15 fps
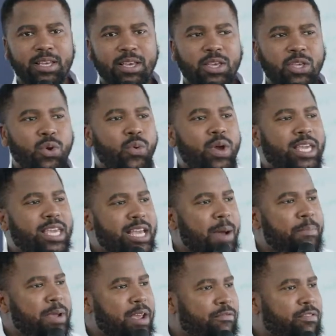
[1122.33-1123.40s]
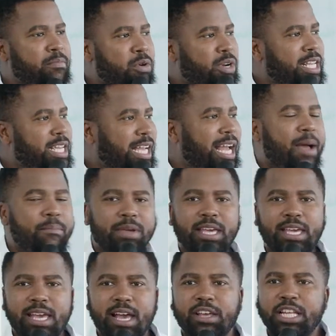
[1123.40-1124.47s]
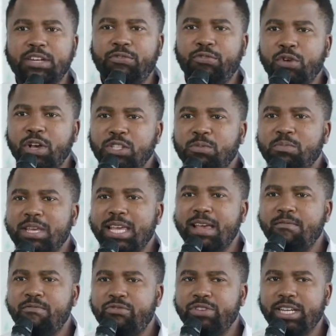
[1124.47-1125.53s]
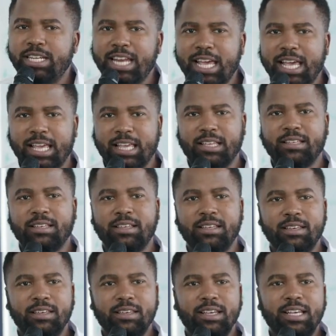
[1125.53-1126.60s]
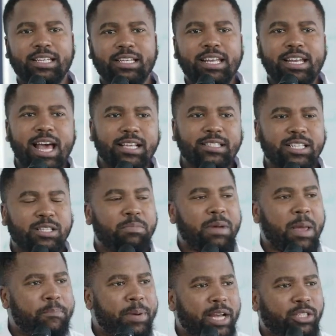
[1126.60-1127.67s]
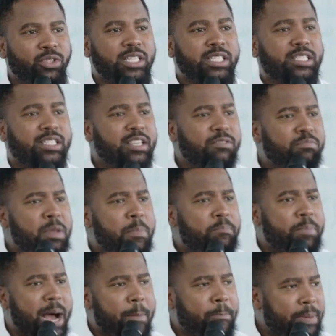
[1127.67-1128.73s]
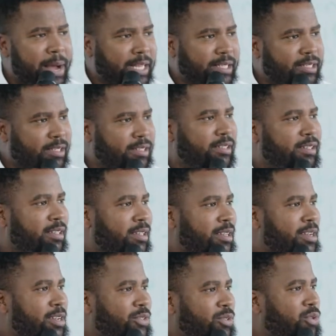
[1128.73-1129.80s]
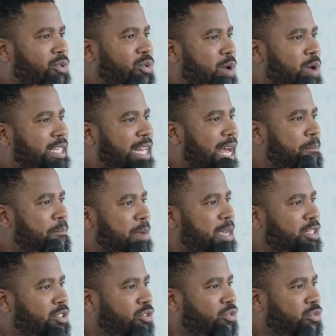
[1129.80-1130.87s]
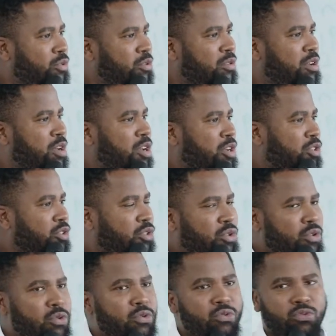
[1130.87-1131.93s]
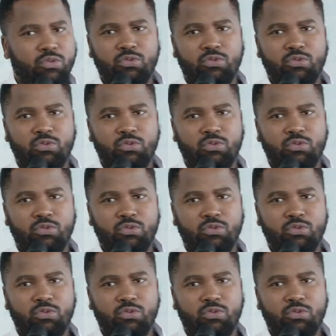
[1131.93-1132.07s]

You waking up every morning, coming here, it fuels me every day. It enhances my passion. It gives me purpose to do what I'm meant to do.